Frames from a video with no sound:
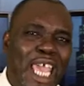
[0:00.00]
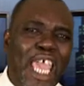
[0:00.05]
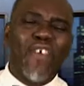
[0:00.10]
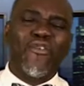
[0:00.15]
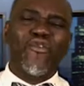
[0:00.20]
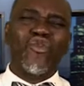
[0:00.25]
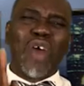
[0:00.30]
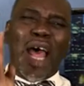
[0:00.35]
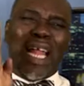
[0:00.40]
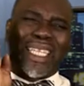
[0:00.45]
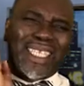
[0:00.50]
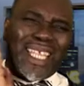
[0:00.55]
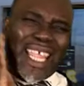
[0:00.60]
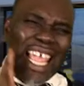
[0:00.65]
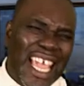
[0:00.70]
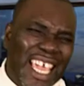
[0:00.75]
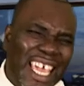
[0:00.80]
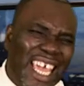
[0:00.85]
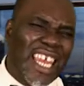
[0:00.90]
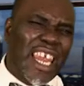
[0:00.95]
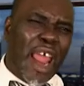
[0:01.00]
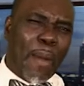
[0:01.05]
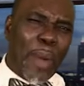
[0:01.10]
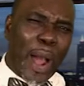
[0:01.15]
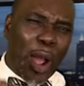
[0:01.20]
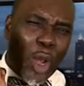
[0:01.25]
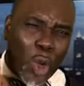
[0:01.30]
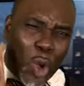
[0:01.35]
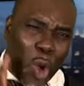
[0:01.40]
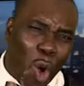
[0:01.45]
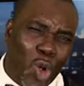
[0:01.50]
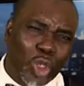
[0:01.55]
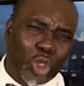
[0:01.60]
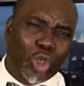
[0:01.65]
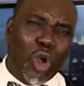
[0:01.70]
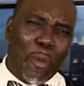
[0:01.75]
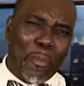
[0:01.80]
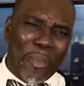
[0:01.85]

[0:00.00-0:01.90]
If you are thinking about God's word,